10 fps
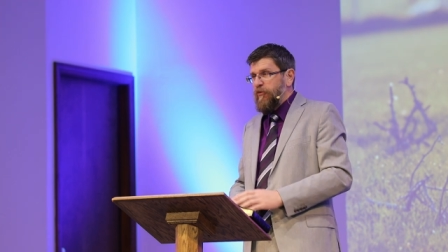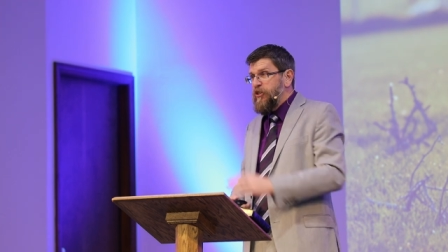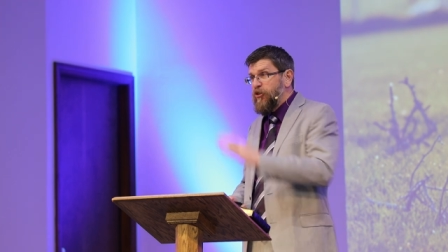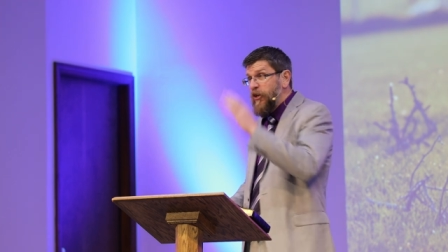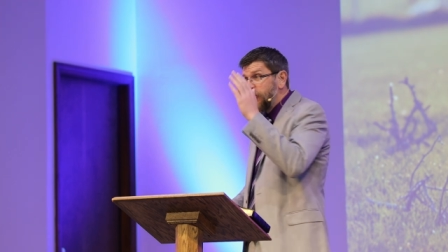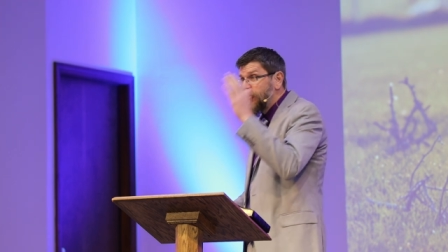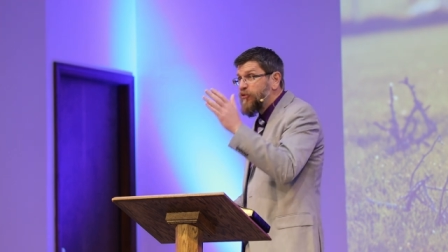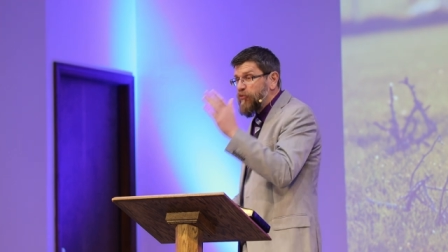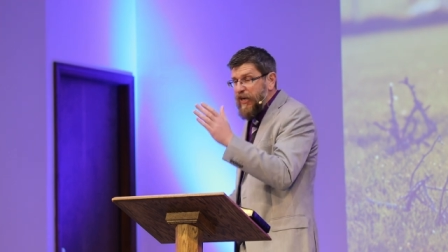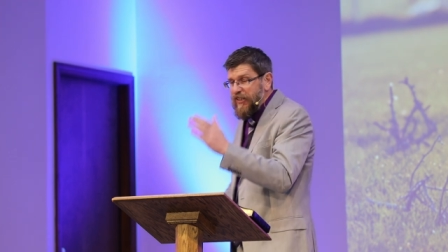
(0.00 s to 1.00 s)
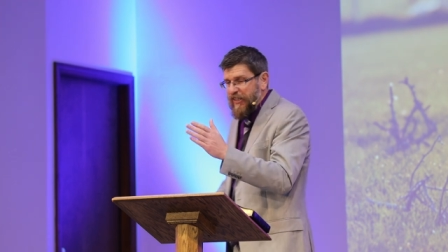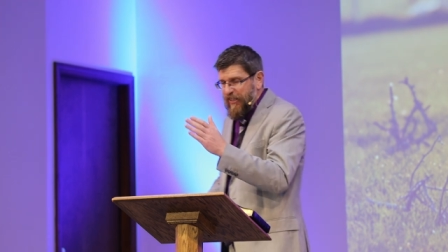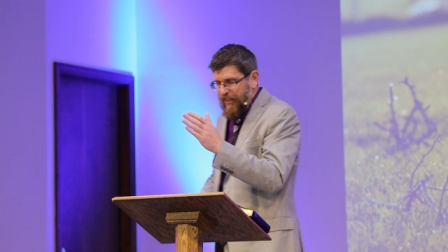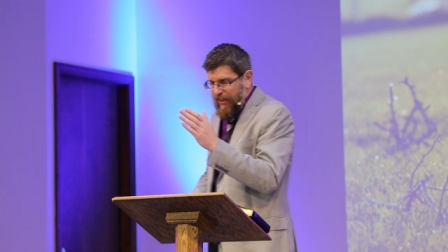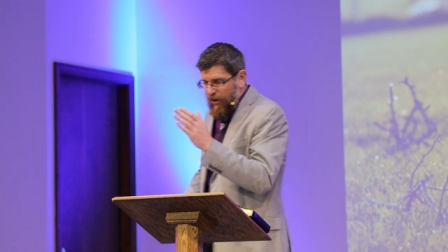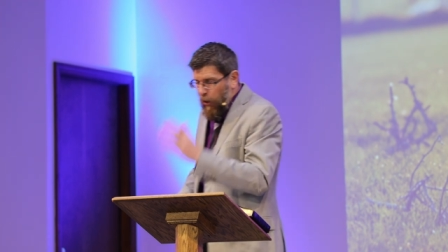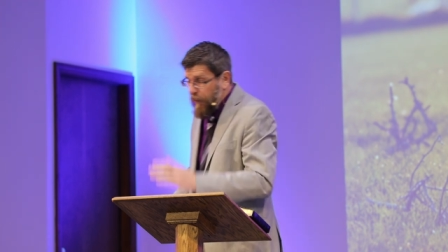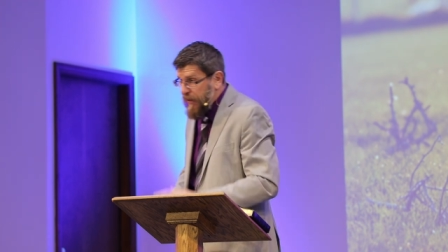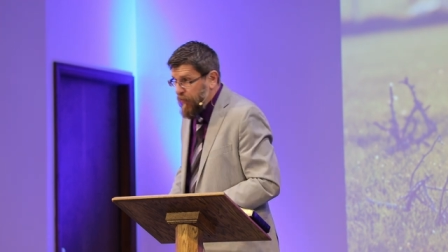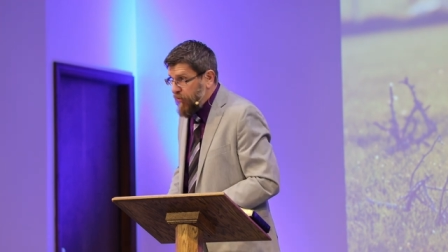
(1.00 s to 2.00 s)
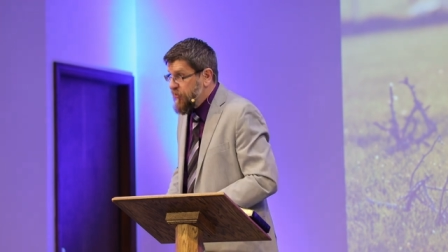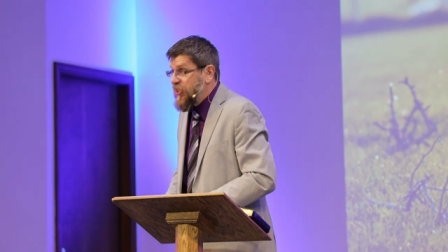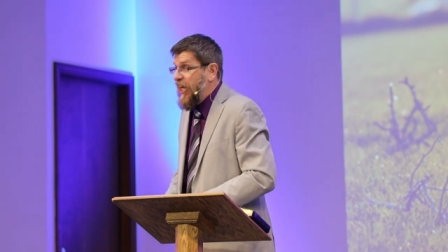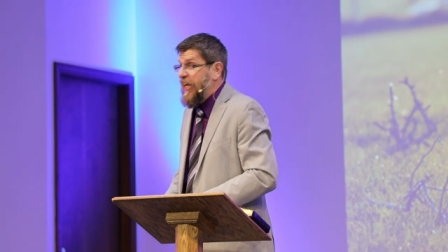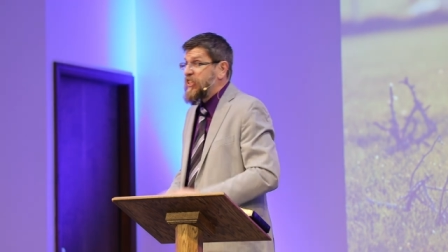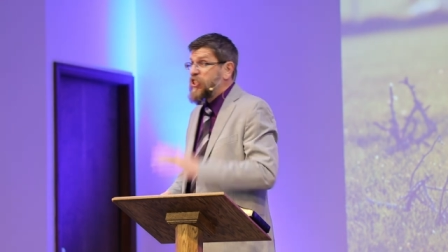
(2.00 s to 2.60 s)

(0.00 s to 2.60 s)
rejoice greatly, O people of Zion.